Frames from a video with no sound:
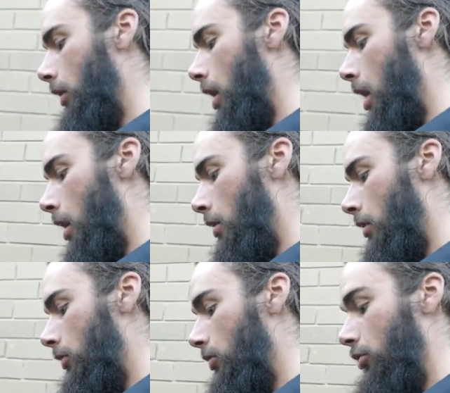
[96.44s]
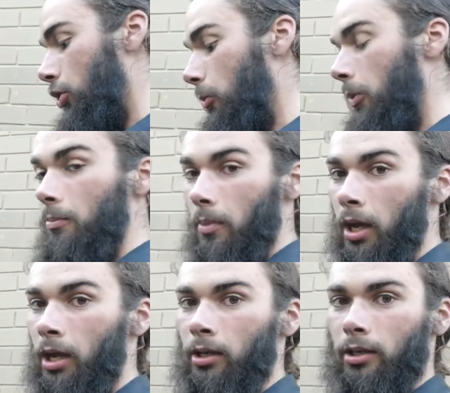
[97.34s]
And stupid
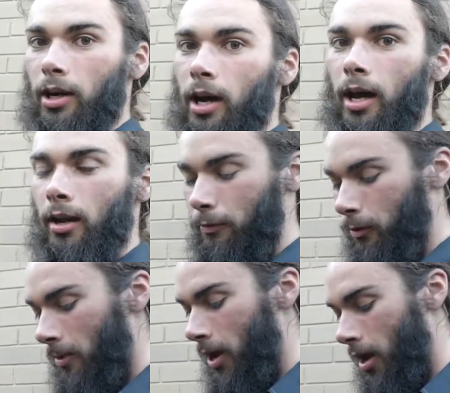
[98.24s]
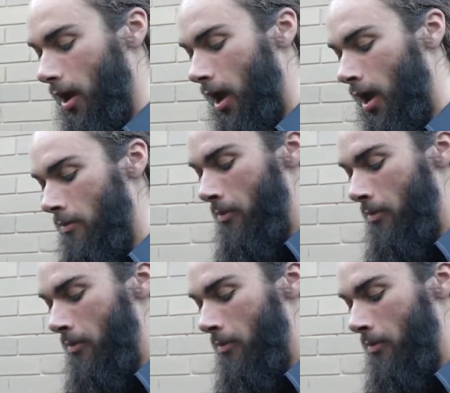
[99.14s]
me, I had it for about 8